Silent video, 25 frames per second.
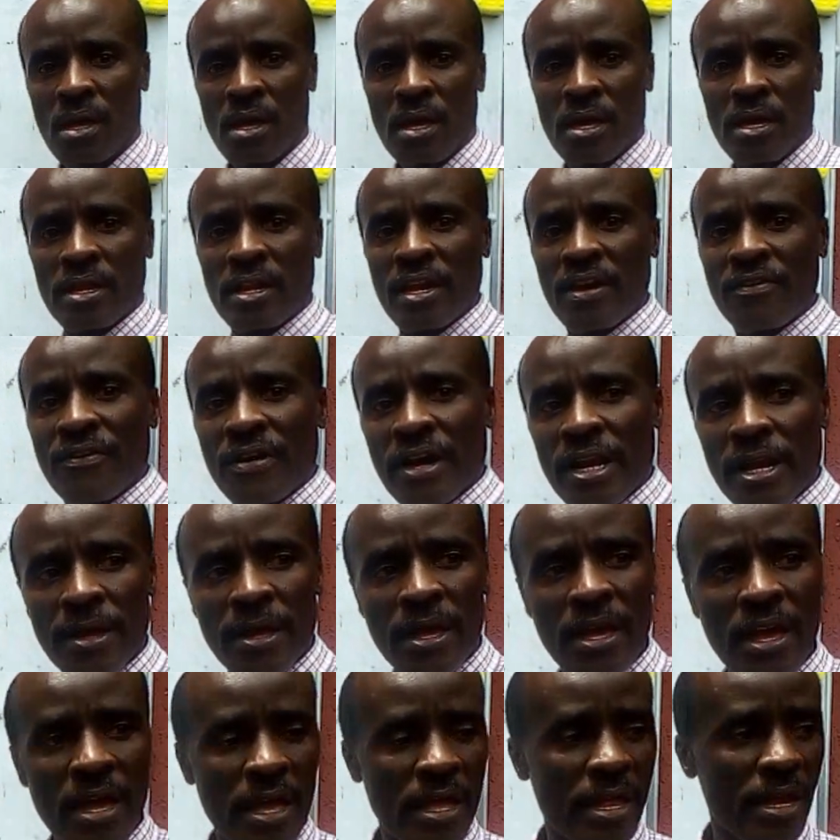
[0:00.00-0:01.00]
in
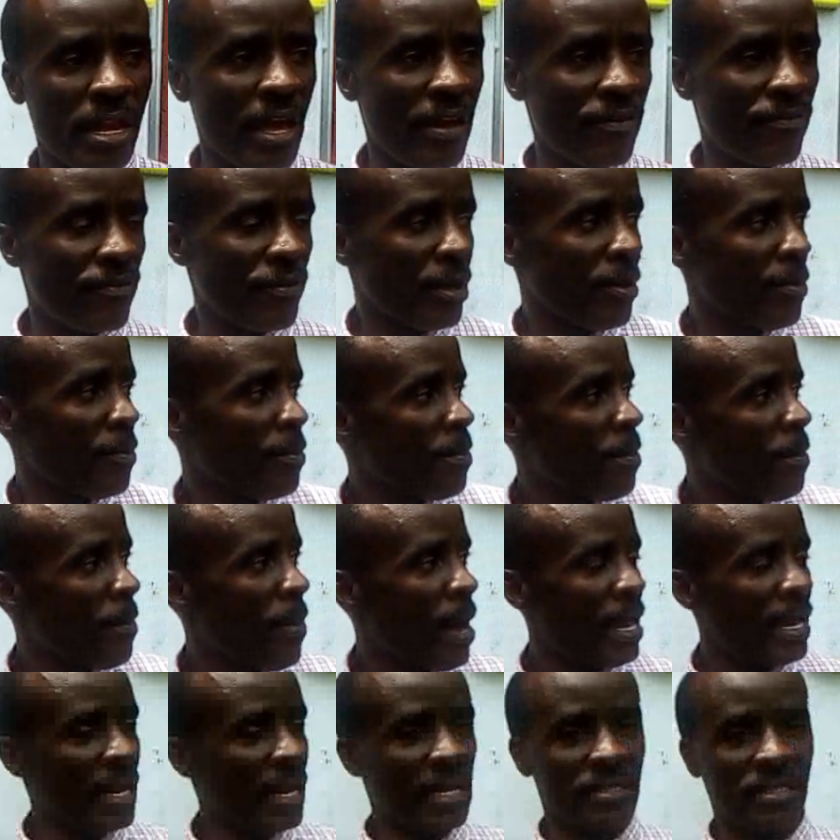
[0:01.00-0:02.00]
every
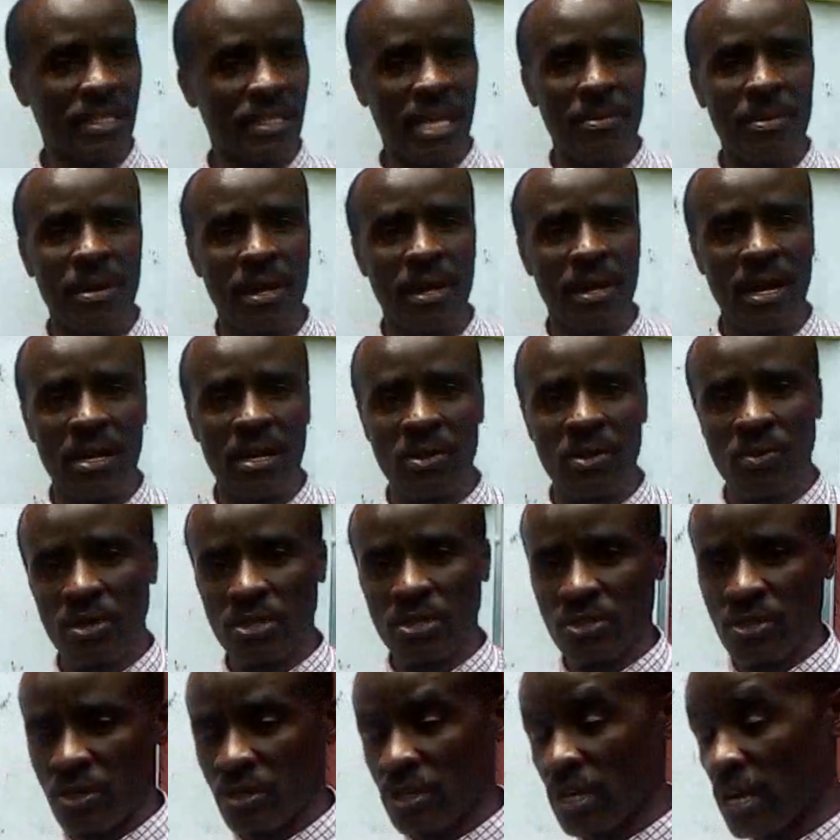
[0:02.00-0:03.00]
balanced chemical
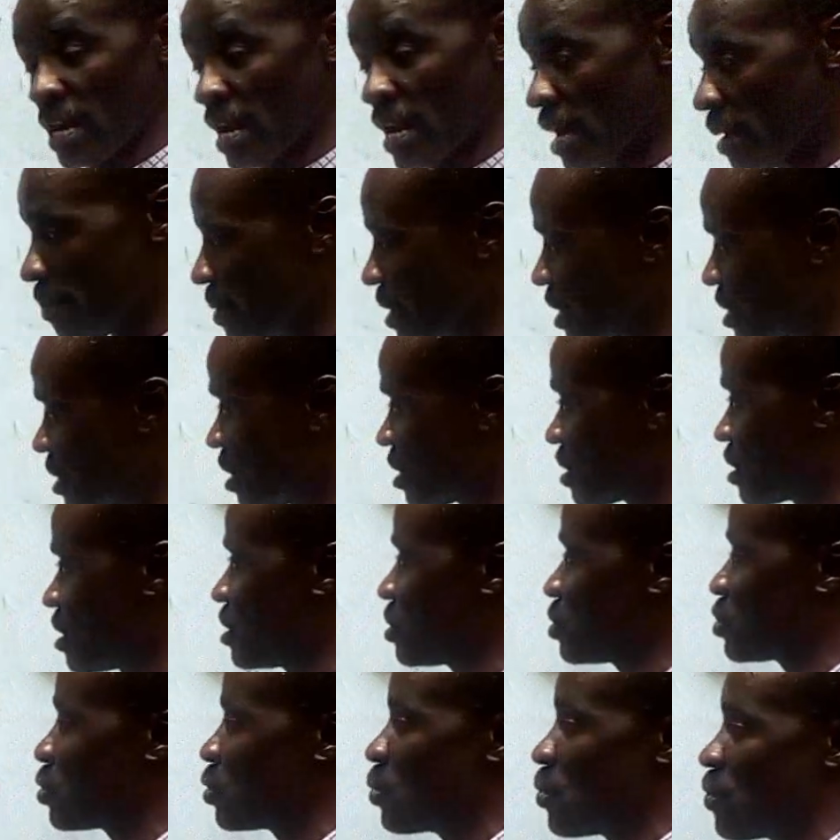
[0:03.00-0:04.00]
equation, there are basic
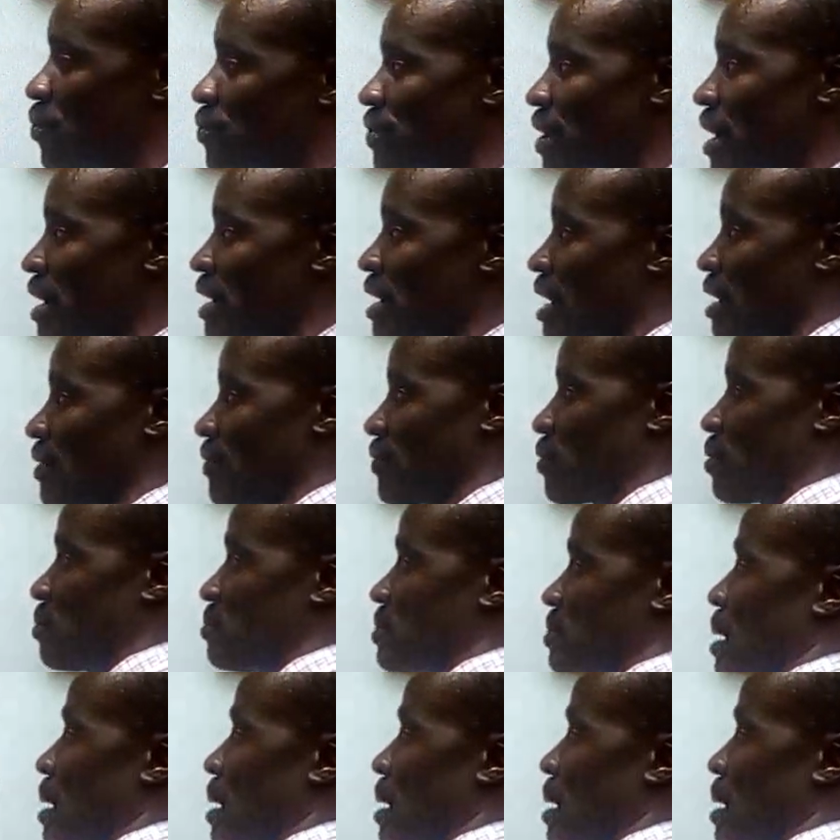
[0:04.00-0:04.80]
things you will find out from